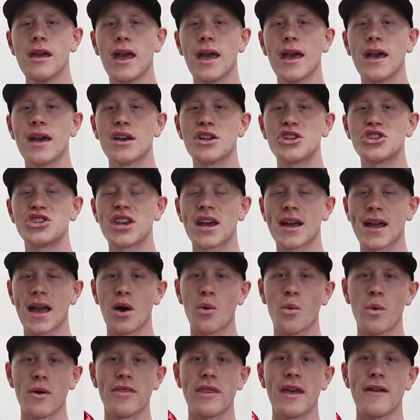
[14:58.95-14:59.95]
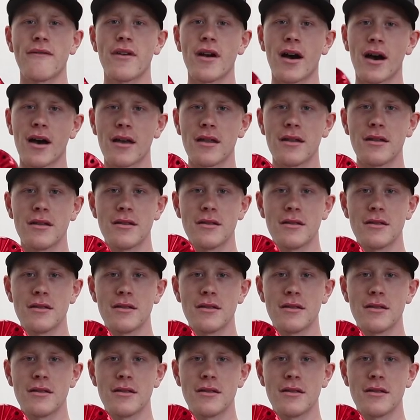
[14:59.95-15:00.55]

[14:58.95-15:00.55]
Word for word: and check out what they've got.